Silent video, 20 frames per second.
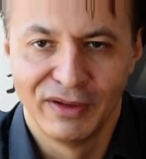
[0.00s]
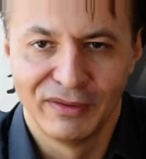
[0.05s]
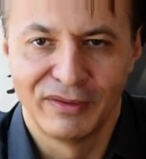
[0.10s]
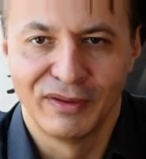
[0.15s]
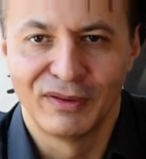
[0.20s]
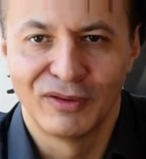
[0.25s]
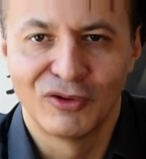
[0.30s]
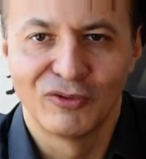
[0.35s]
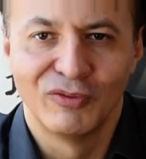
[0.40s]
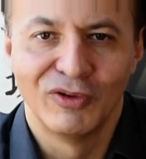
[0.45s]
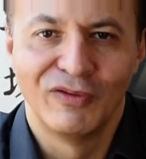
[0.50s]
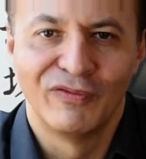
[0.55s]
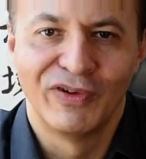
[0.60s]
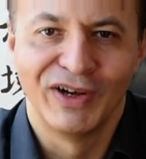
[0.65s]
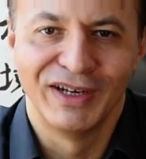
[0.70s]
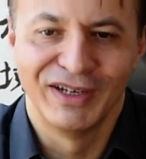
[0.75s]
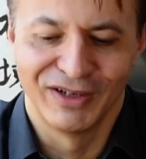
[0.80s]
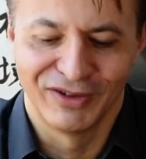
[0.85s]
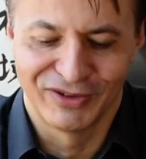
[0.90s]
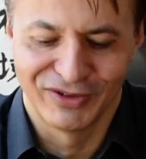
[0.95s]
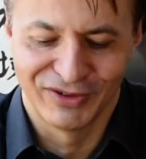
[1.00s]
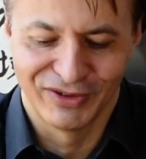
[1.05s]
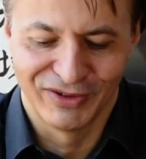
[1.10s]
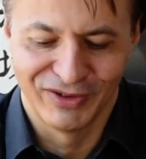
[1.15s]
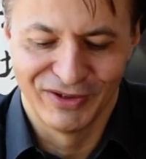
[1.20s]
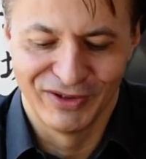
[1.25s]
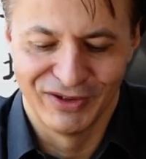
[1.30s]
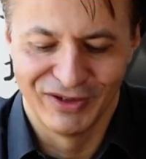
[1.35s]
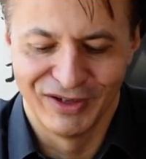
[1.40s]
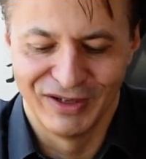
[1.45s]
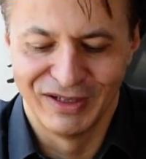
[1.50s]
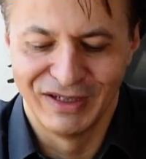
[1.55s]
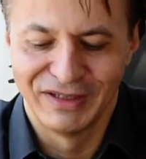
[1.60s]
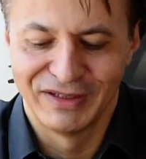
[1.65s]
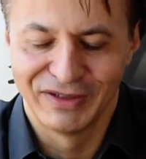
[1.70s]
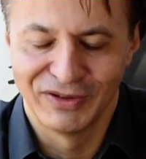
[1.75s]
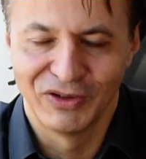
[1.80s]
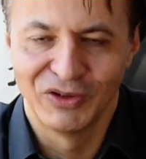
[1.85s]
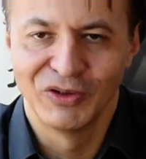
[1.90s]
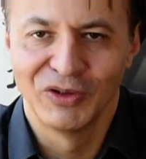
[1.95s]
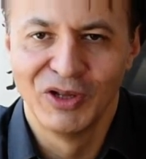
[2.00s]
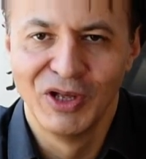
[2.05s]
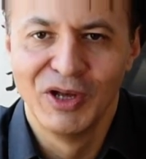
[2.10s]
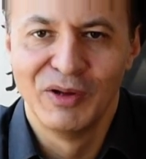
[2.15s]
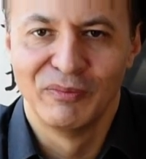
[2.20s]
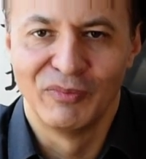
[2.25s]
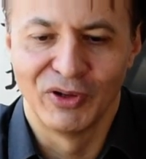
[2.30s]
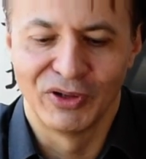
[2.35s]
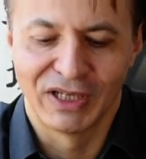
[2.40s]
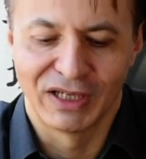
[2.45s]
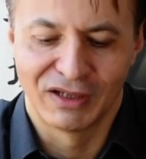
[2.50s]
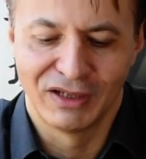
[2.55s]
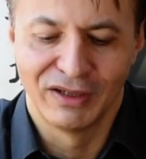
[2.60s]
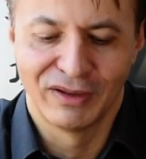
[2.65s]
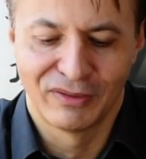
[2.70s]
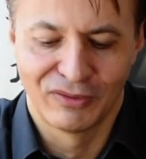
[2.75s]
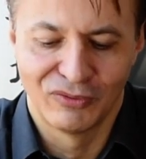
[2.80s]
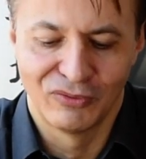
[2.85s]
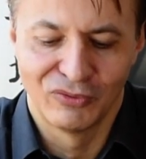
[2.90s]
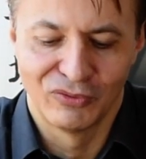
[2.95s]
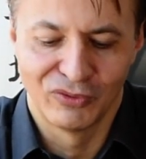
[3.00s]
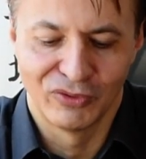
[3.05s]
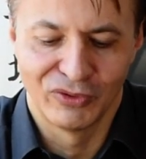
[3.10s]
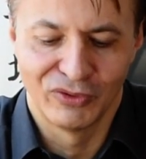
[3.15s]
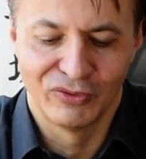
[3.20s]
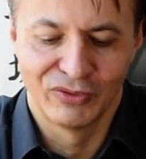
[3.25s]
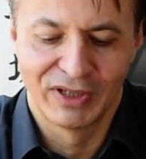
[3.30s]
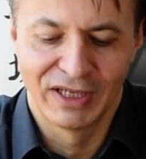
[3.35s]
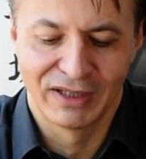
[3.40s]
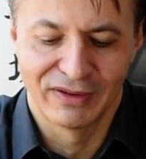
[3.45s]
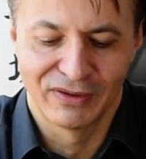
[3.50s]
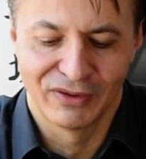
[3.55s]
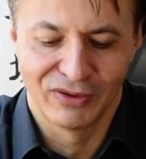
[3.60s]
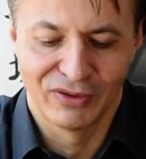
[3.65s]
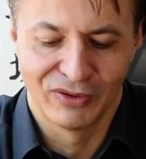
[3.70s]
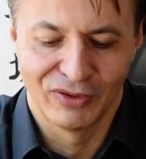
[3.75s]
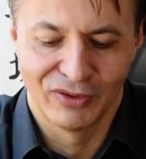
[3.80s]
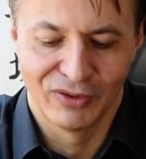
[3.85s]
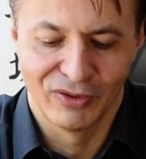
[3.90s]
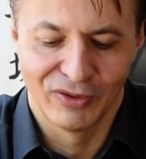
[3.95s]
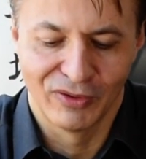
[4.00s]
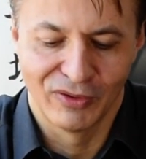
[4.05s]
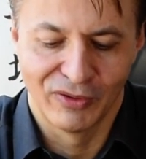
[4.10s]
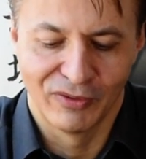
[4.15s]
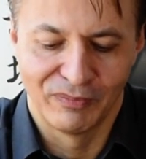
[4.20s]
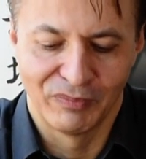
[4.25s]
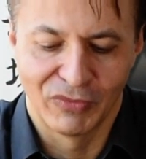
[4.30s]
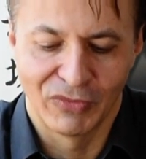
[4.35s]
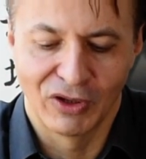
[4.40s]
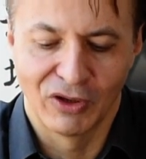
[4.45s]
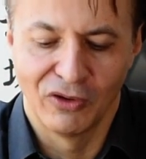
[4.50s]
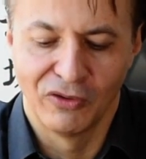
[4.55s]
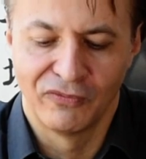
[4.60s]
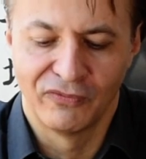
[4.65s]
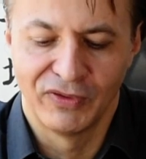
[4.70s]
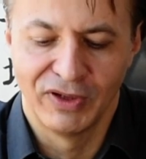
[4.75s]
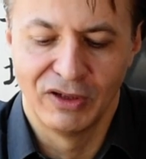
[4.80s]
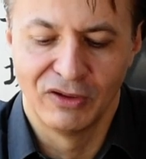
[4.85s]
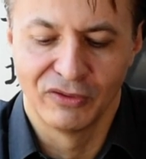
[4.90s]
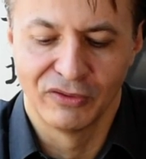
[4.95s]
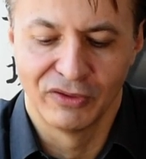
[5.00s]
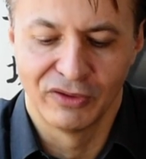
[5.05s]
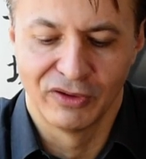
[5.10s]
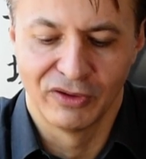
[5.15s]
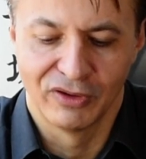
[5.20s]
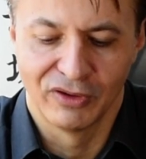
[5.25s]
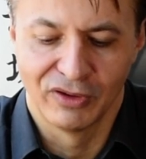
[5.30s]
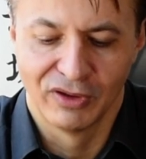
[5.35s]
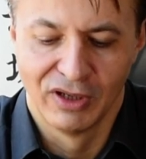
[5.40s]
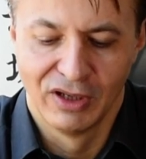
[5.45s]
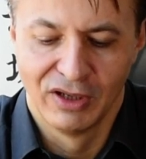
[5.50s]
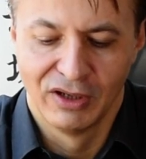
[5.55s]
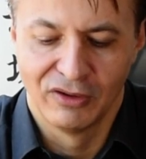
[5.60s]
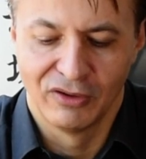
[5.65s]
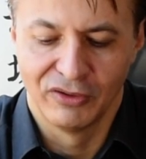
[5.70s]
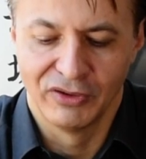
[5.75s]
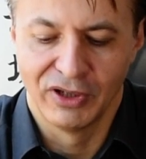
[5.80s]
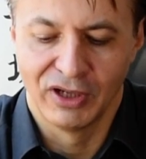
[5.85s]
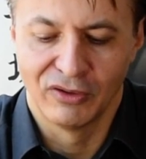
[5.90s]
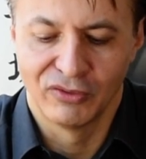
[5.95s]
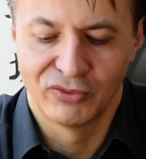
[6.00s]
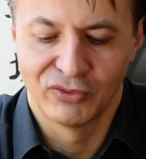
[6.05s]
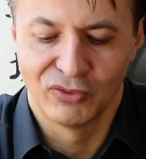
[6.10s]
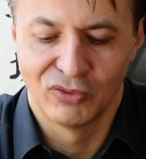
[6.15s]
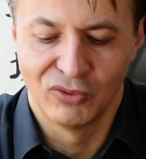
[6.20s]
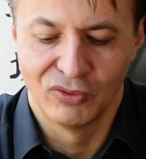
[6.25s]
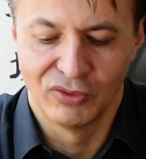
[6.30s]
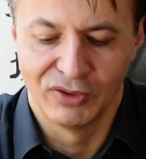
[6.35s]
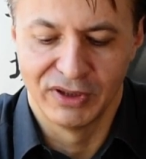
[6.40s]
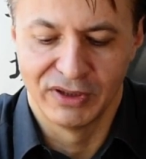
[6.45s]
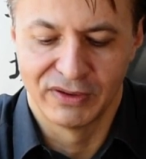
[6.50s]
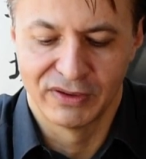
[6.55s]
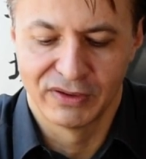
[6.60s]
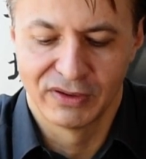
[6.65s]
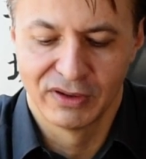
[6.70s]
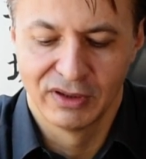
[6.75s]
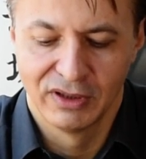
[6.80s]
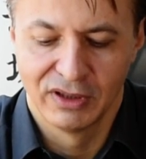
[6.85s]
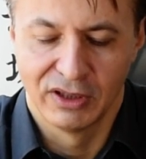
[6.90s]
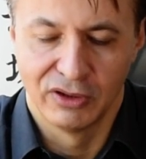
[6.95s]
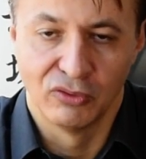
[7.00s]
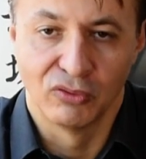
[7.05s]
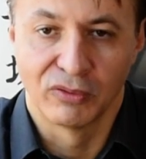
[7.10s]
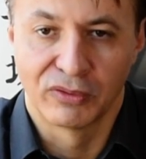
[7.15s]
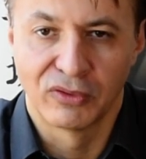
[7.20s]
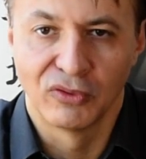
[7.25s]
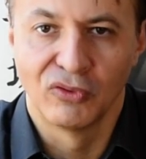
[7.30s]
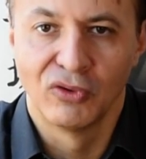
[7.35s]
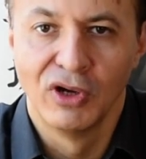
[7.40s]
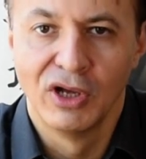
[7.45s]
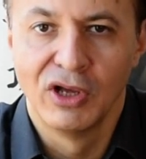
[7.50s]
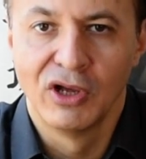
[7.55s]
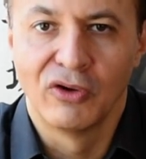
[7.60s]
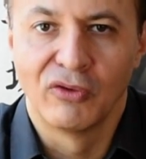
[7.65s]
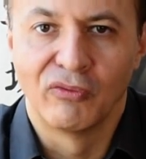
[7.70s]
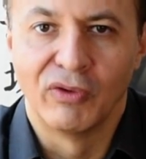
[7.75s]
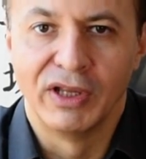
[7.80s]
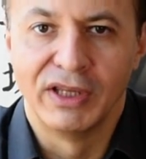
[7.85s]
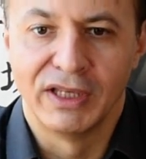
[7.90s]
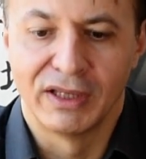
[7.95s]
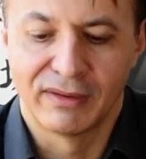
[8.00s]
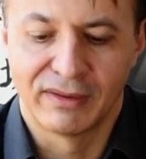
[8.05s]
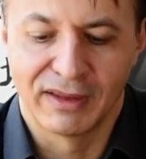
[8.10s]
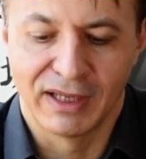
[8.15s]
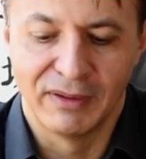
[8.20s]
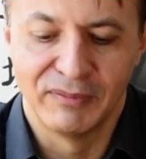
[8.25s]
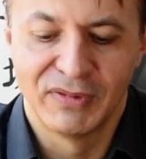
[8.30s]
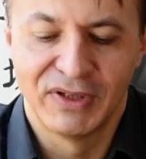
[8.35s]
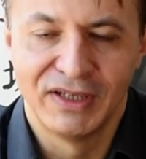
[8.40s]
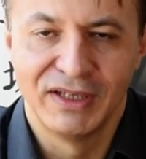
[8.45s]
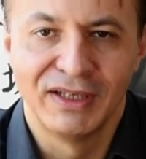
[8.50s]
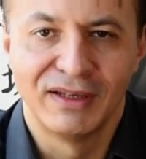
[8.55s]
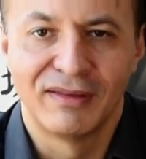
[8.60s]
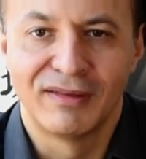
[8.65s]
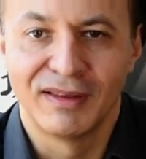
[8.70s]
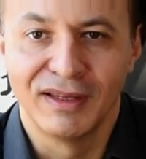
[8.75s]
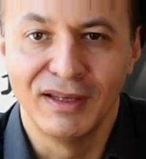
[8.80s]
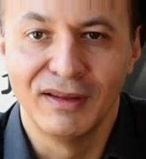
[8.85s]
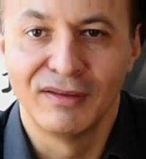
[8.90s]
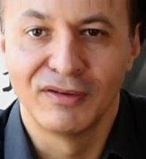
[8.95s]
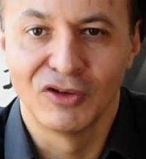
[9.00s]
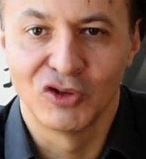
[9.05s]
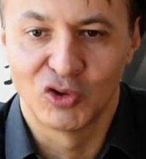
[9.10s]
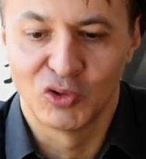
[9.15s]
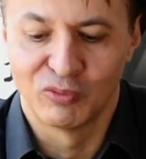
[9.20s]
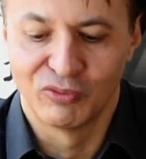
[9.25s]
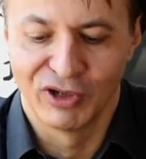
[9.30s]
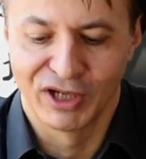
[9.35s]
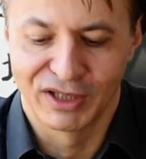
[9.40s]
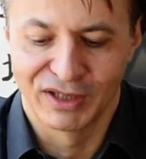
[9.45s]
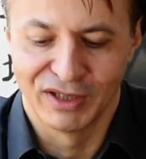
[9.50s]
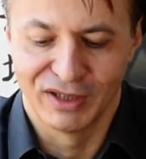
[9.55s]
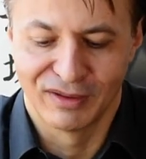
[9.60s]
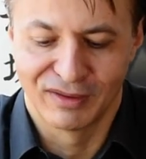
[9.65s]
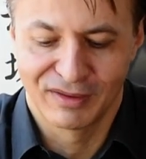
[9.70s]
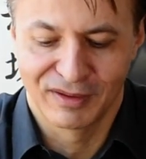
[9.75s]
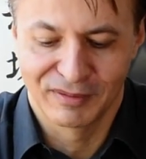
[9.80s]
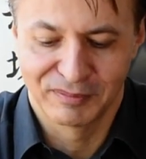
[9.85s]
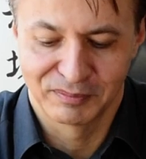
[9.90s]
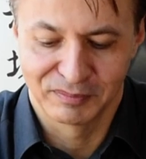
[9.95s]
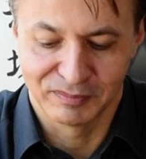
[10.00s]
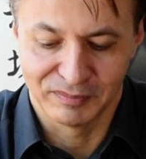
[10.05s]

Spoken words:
This you will find out later on. But at least you get a feel on how to hold it. And also, when it's empty, it's easier to practice.